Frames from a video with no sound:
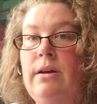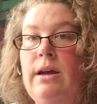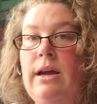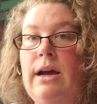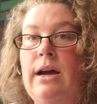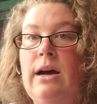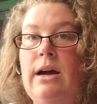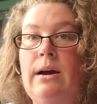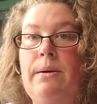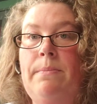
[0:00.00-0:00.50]

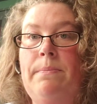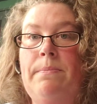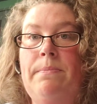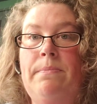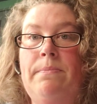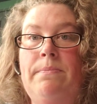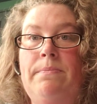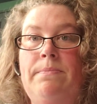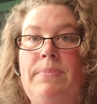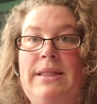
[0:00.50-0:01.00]

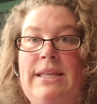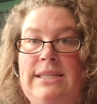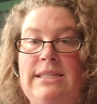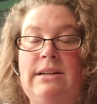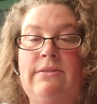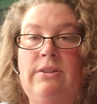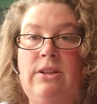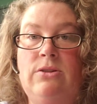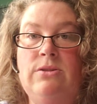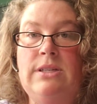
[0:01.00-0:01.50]
but they
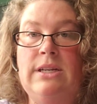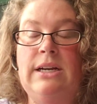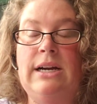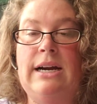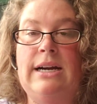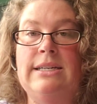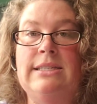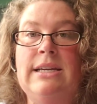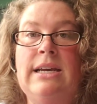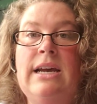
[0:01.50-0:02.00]
still have closing
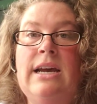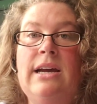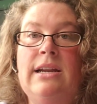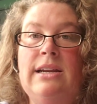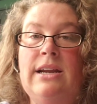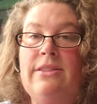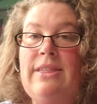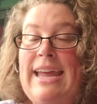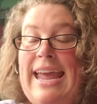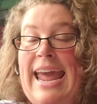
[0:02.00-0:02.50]
costs. Now they